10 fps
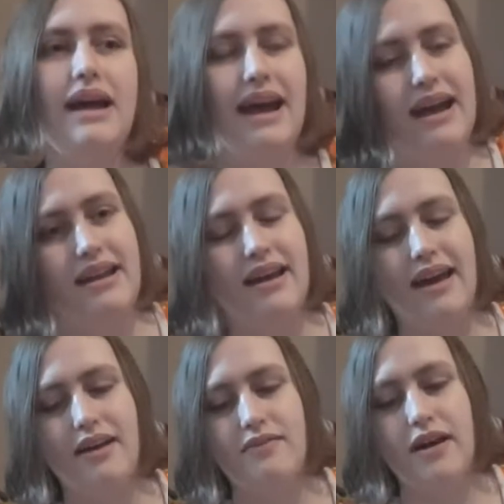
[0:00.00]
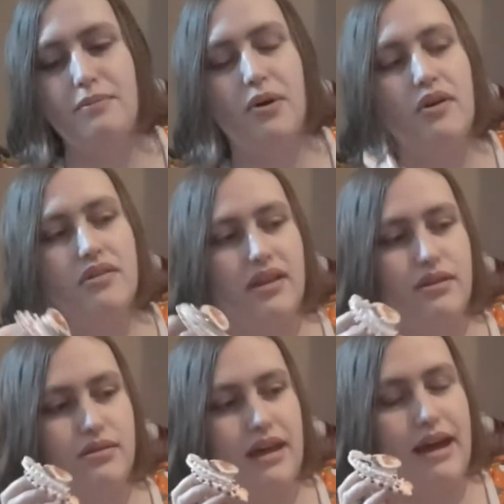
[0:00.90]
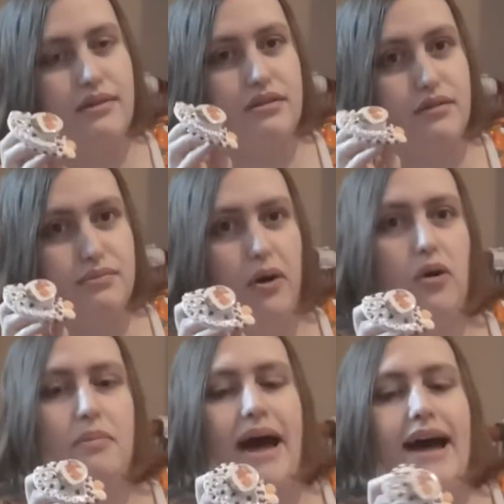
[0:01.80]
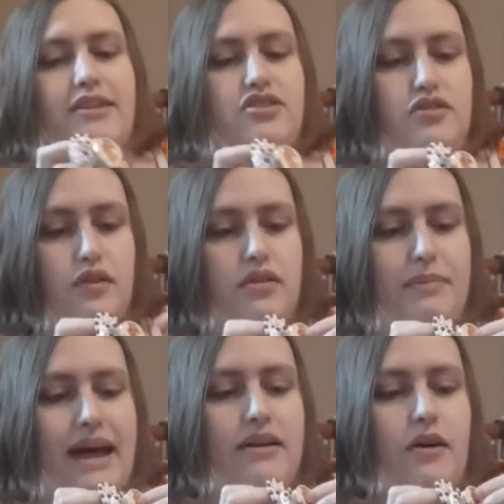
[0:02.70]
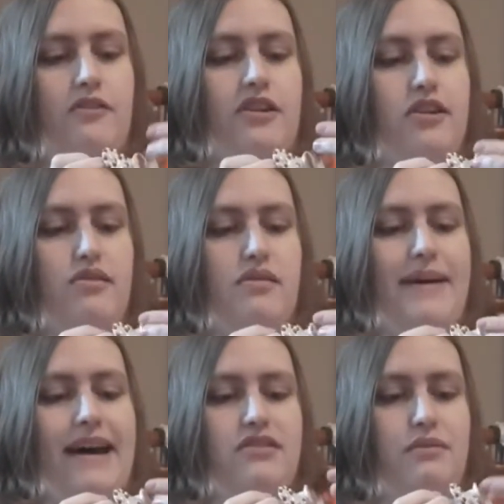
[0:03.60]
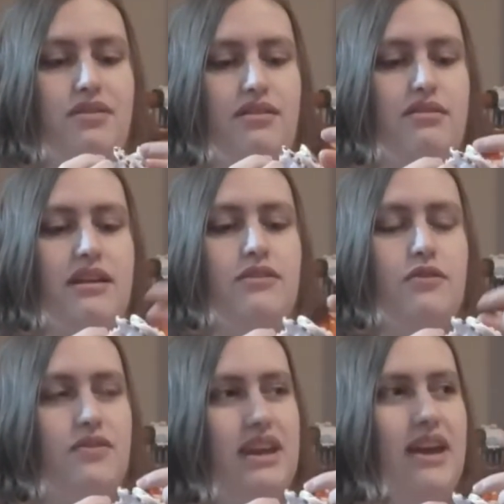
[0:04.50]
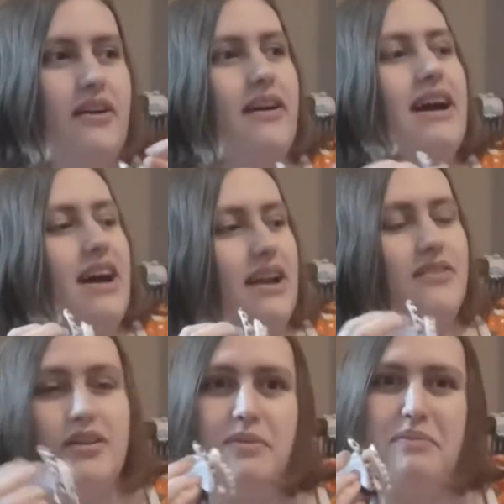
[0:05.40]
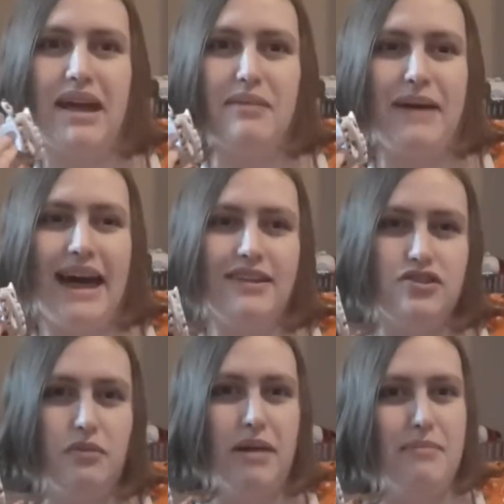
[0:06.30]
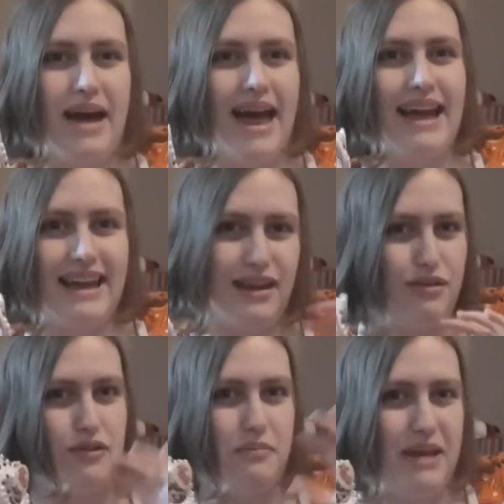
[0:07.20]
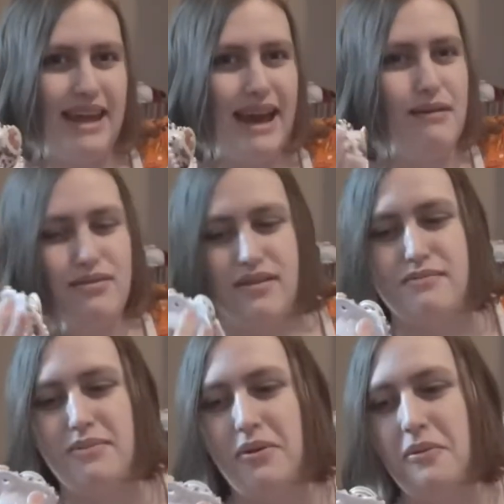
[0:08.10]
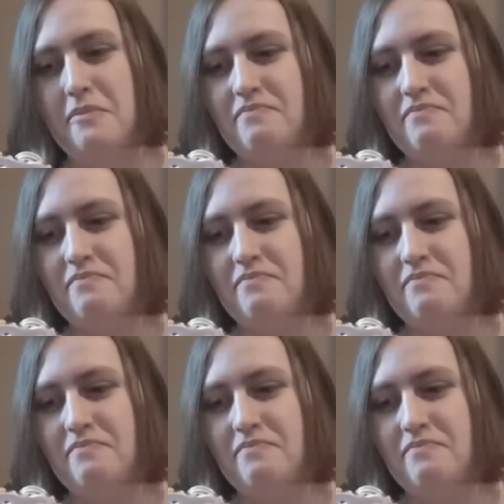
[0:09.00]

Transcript: And I bought this as a small badge. It took the back off and used the badge, obviously the center for here, and I've got the big badge on my bag, and it's just a big cow. It says moo.